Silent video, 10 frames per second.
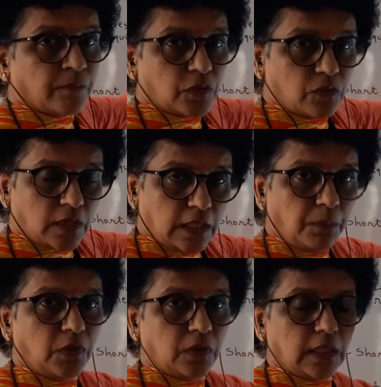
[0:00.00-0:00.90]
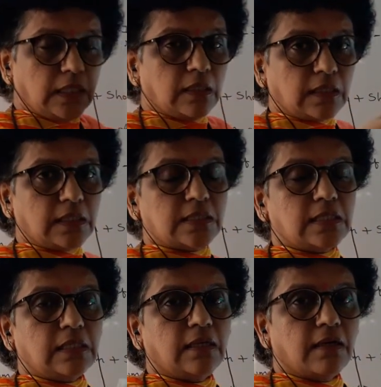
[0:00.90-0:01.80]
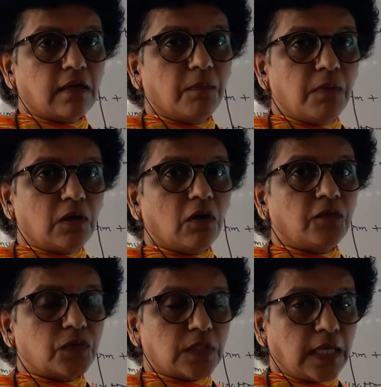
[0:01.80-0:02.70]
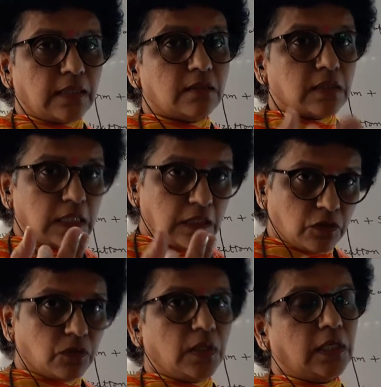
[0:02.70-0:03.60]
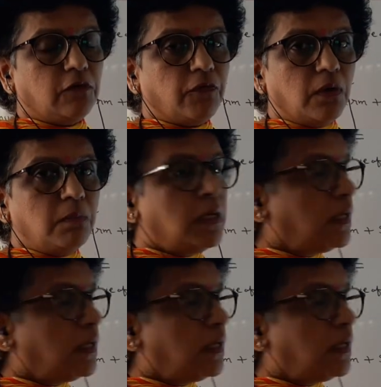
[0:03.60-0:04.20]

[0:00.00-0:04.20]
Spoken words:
you keep on increasing the number of shares in unit form,